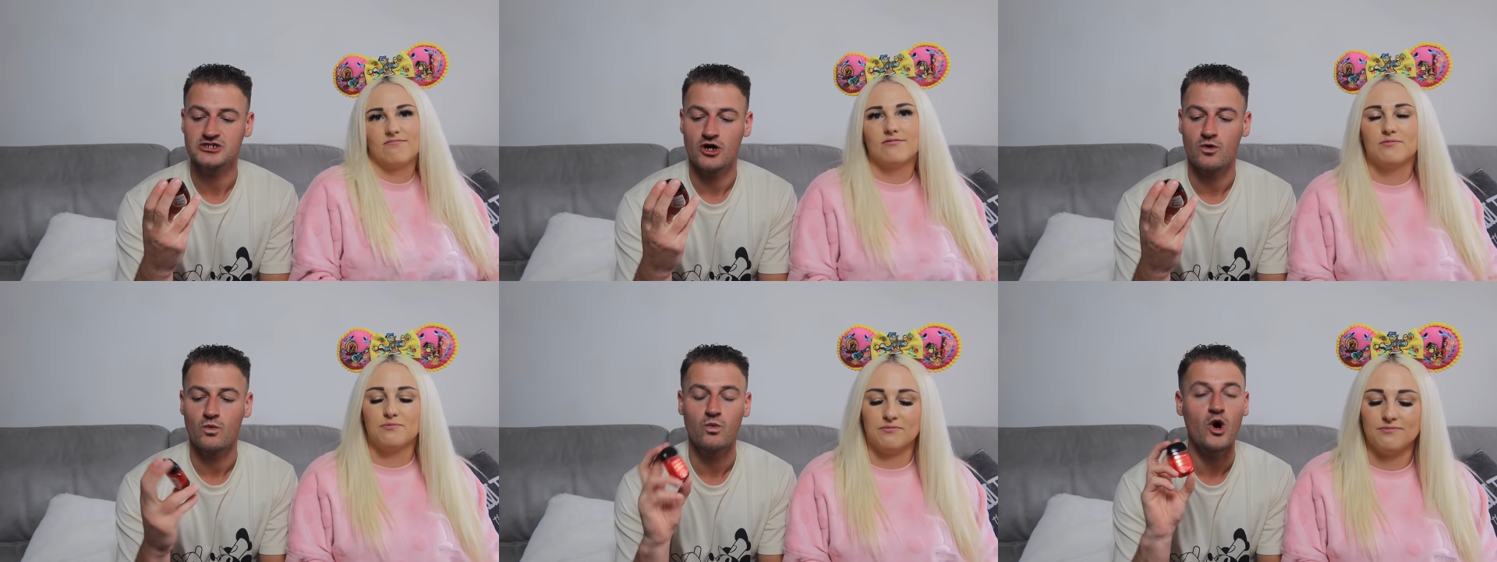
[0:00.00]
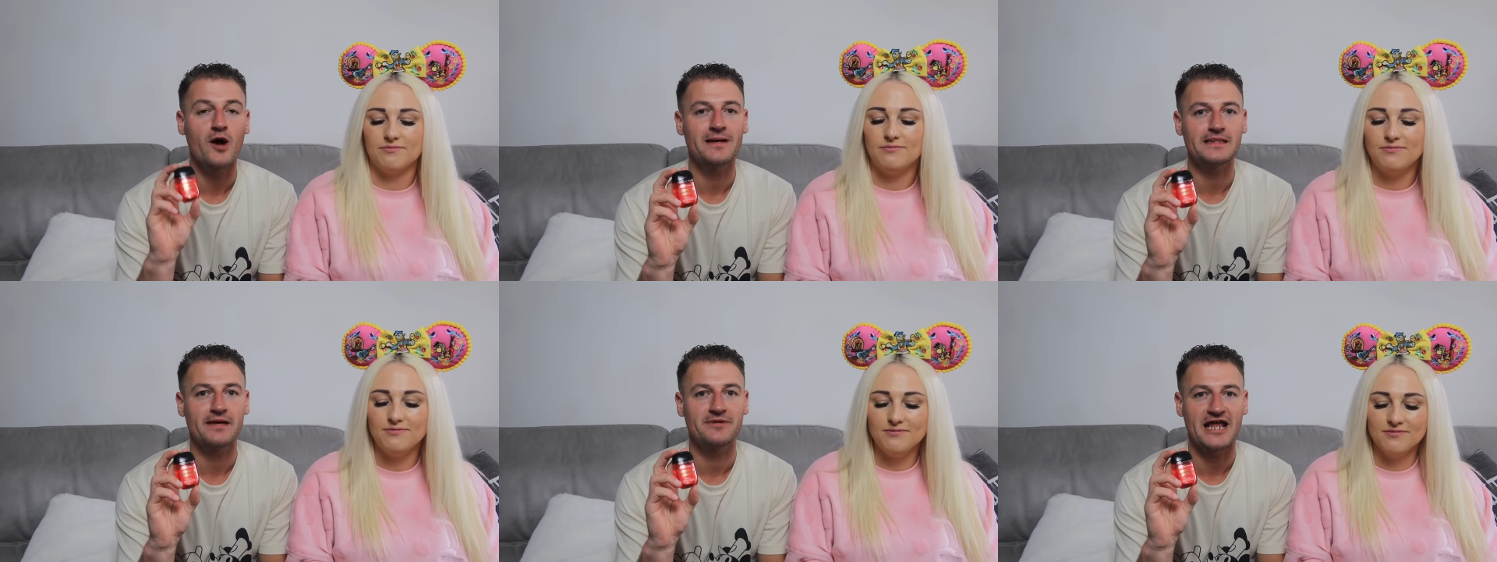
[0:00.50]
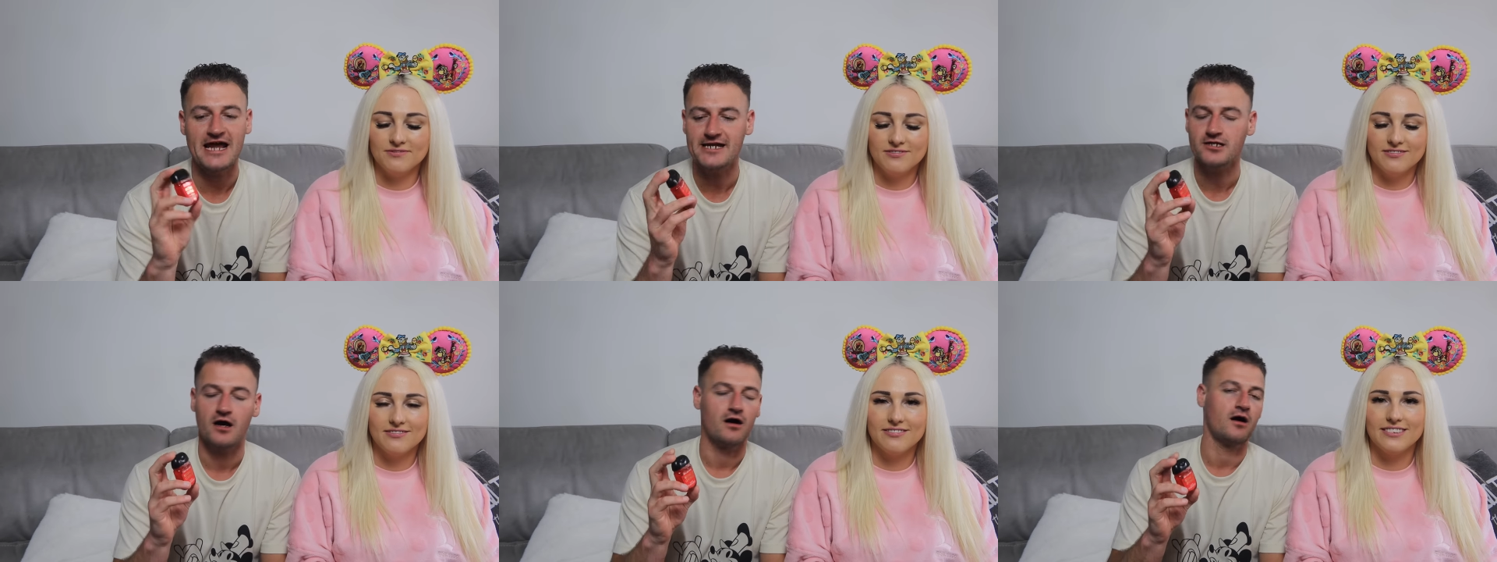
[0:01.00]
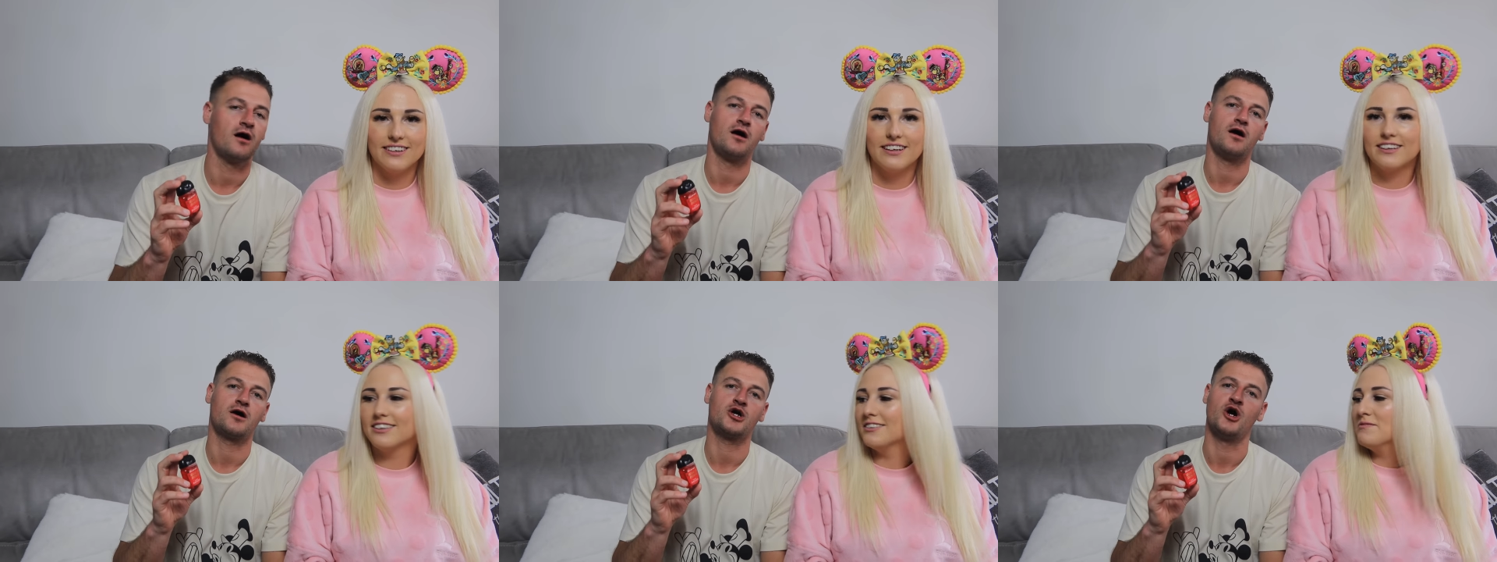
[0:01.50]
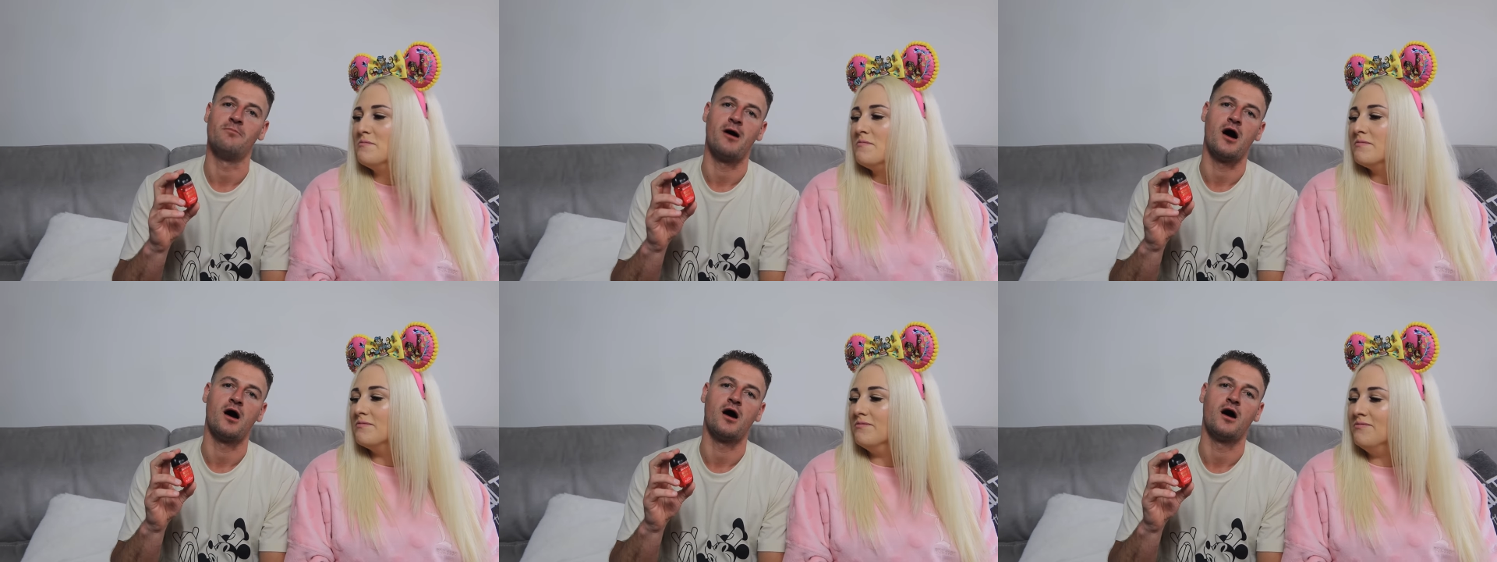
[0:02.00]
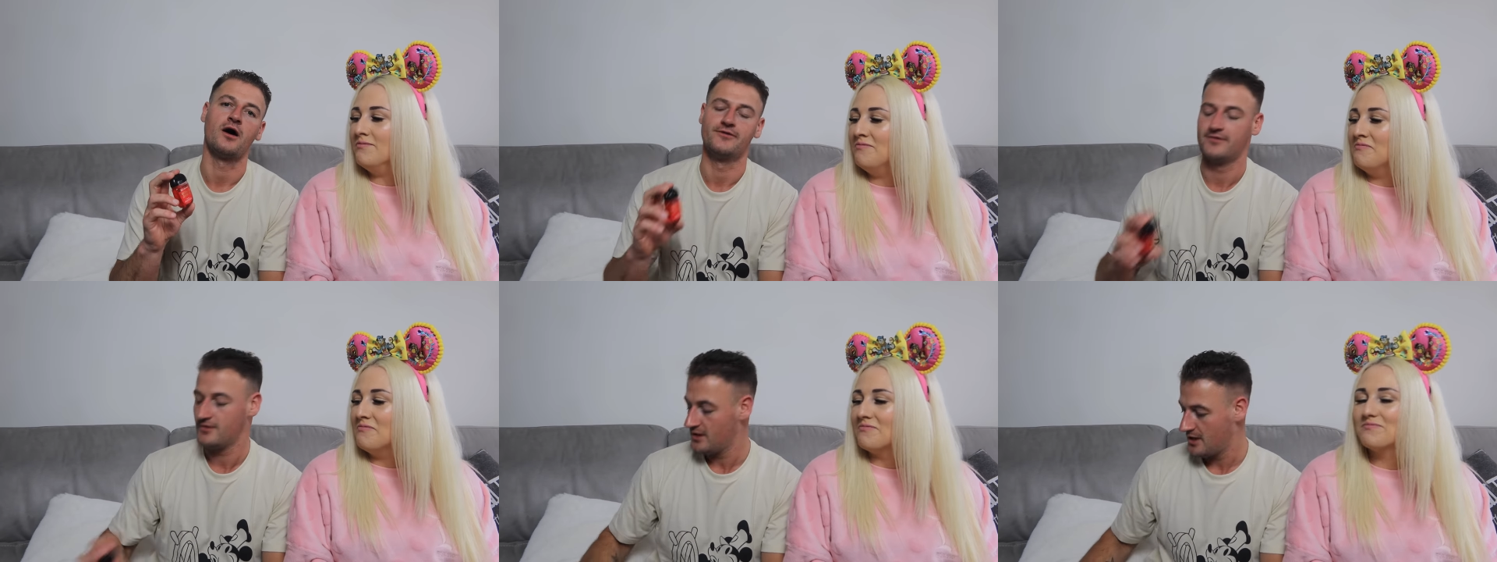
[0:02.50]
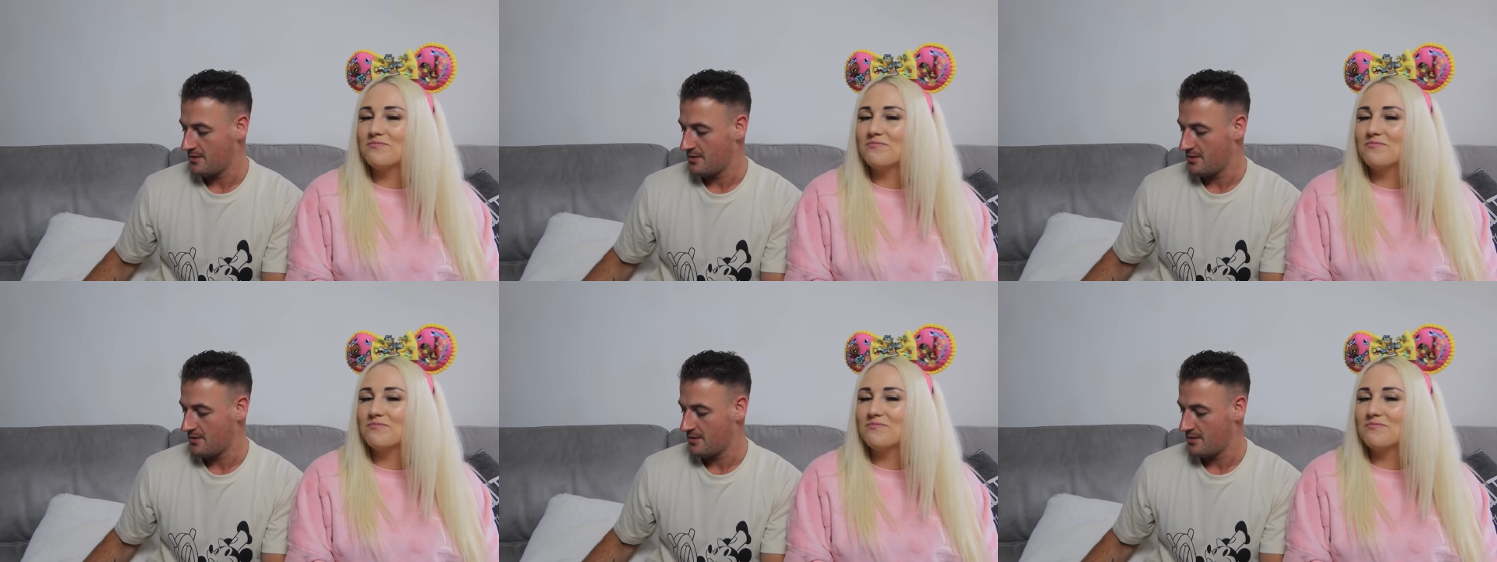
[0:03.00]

Speaker 1: So, watermelon lemonade. Oh, come on.